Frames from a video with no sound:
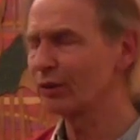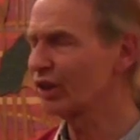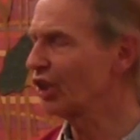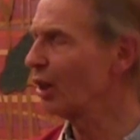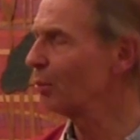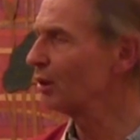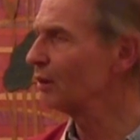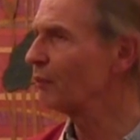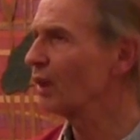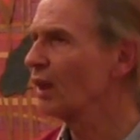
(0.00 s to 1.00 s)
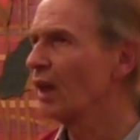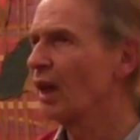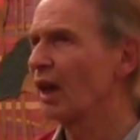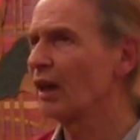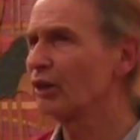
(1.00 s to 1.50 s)
for example.
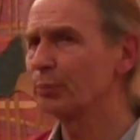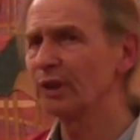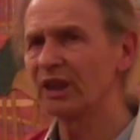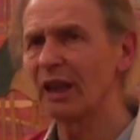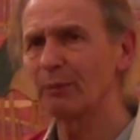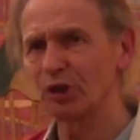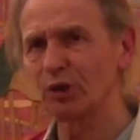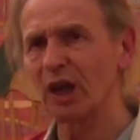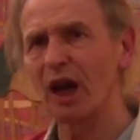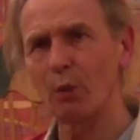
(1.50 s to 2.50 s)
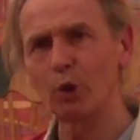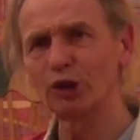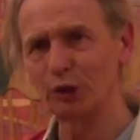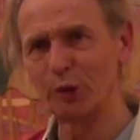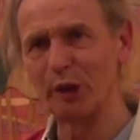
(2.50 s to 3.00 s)
And I was pretty damn sure that I
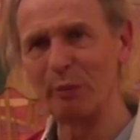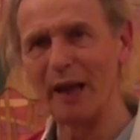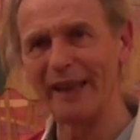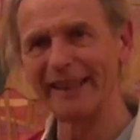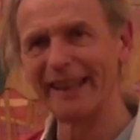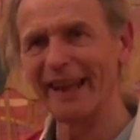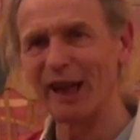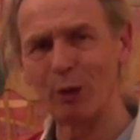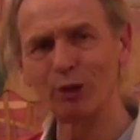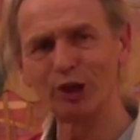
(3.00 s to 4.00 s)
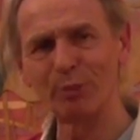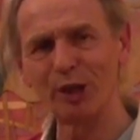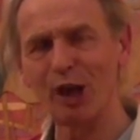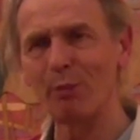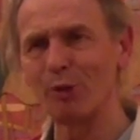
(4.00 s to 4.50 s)
wasn't a real man, and I wanted to
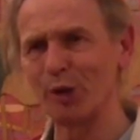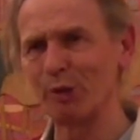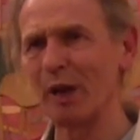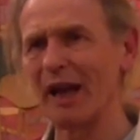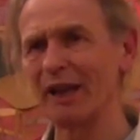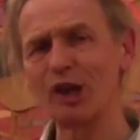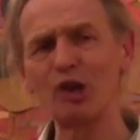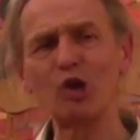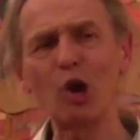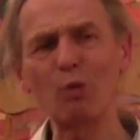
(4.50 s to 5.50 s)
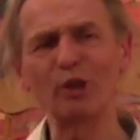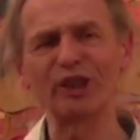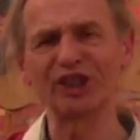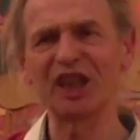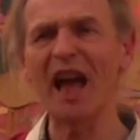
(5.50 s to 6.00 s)
become a real man,
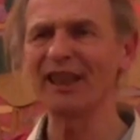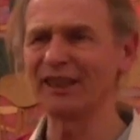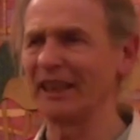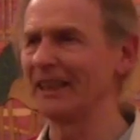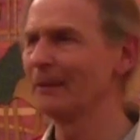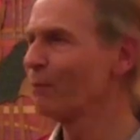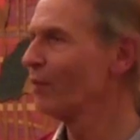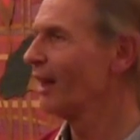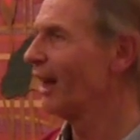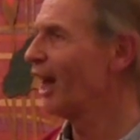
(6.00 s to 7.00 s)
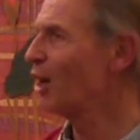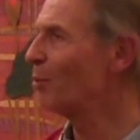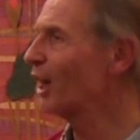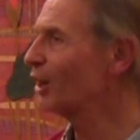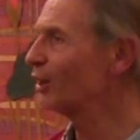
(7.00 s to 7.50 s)
notwithstanding
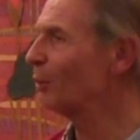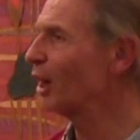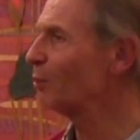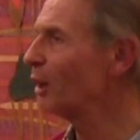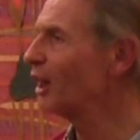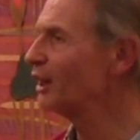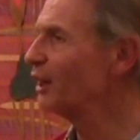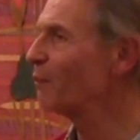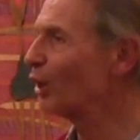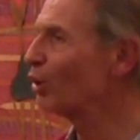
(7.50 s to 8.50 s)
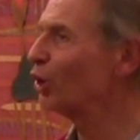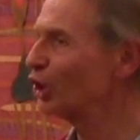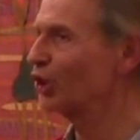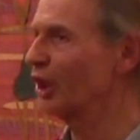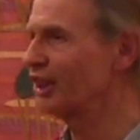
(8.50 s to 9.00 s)
my
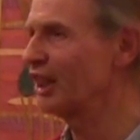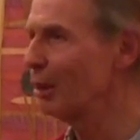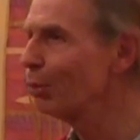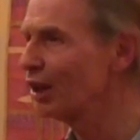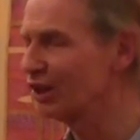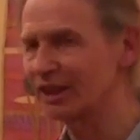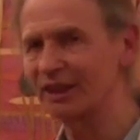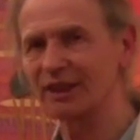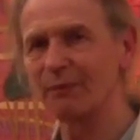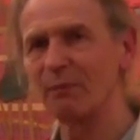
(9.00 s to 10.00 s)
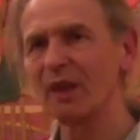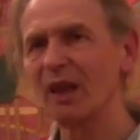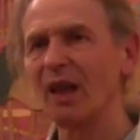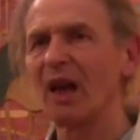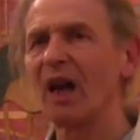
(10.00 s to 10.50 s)
cross-dressing impulses.
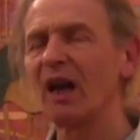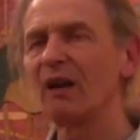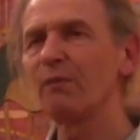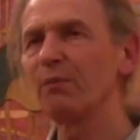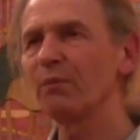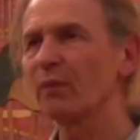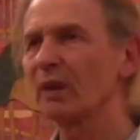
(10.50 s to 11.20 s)
And